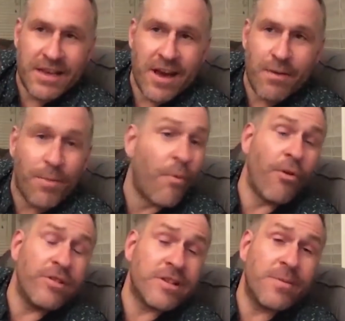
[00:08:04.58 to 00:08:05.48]
the
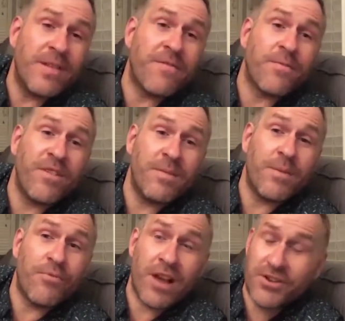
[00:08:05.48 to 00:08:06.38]
Reporters Committee for
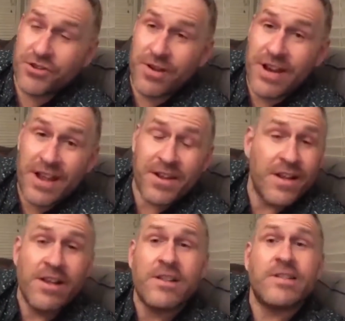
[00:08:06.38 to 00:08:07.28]
Freedom of Press joined it.